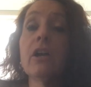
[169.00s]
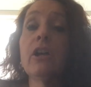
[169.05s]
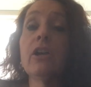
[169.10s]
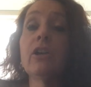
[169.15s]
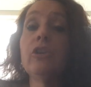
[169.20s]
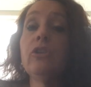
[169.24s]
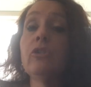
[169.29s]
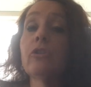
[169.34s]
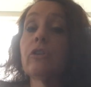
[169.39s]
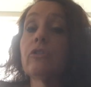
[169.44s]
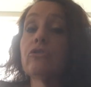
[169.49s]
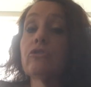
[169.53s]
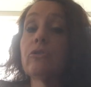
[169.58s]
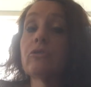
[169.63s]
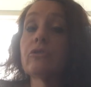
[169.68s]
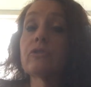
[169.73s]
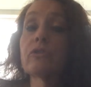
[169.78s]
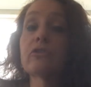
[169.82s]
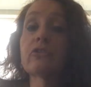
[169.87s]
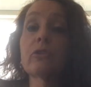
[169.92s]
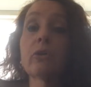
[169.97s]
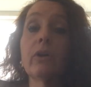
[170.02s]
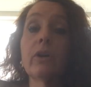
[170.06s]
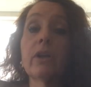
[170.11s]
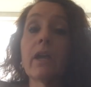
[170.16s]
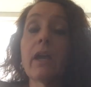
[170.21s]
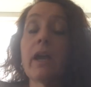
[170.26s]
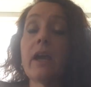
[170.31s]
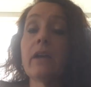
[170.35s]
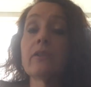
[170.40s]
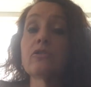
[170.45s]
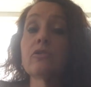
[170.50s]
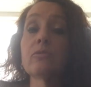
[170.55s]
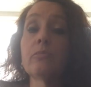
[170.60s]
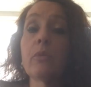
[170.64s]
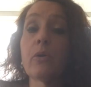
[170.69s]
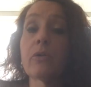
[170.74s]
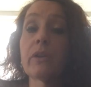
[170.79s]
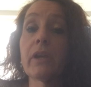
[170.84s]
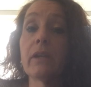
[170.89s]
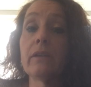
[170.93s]
you could choose to score it as you
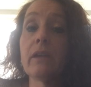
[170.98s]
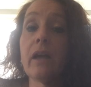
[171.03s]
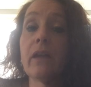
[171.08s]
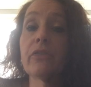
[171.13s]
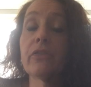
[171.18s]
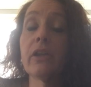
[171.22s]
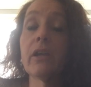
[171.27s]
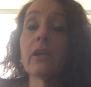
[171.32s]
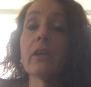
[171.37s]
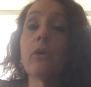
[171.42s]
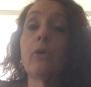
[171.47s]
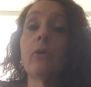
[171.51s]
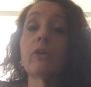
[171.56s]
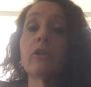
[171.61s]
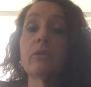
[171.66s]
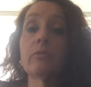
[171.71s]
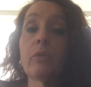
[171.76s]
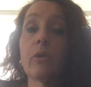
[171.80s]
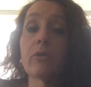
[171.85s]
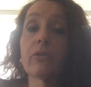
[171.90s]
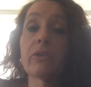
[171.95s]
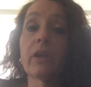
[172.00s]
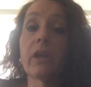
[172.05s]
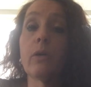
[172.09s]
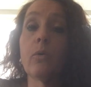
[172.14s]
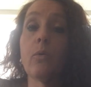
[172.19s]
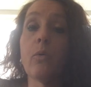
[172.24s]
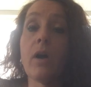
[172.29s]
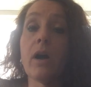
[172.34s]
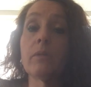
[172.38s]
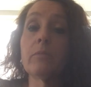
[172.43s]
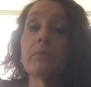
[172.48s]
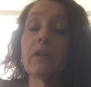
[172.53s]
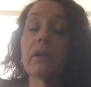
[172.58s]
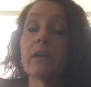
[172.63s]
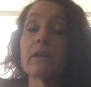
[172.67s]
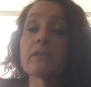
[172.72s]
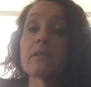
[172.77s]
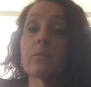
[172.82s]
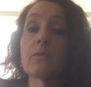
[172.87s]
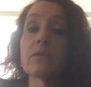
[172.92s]
both get nothing or you both get 1
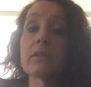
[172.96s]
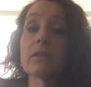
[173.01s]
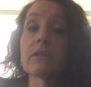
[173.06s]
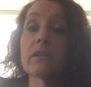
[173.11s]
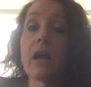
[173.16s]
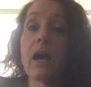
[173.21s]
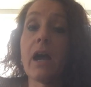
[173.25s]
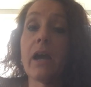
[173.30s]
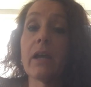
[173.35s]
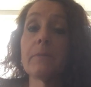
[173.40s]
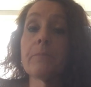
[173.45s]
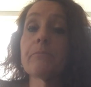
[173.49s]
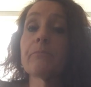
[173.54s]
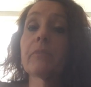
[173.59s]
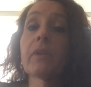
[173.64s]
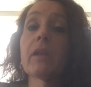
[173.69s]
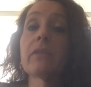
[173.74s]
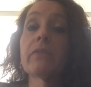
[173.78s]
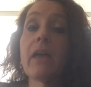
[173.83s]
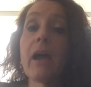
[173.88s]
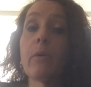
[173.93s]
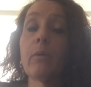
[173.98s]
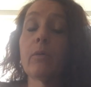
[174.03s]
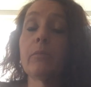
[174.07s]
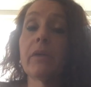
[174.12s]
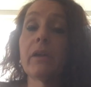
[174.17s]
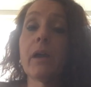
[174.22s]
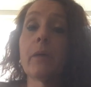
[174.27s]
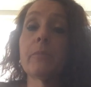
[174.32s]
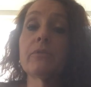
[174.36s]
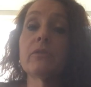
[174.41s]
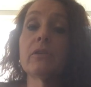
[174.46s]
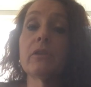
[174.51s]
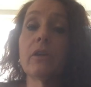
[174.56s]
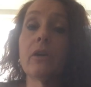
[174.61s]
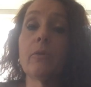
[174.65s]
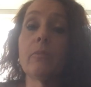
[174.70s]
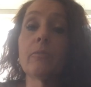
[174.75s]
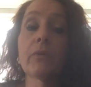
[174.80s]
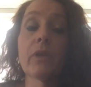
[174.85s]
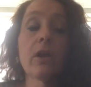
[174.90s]
because it was a tie. That will be up to
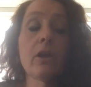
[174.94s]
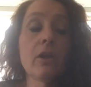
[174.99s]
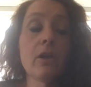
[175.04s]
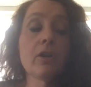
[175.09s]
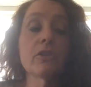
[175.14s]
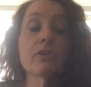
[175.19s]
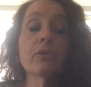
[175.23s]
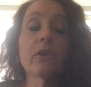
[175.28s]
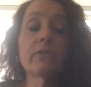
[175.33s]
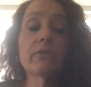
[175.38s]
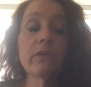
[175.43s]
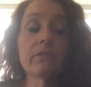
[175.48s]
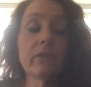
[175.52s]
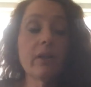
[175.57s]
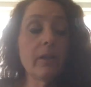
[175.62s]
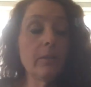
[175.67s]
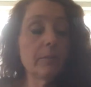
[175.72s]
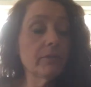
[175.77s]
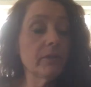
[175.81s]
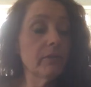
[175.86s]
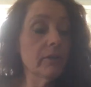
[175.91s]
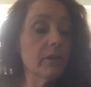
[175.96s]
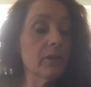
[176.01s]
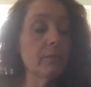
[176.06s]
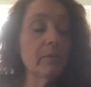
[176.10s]
you. So I've developed a little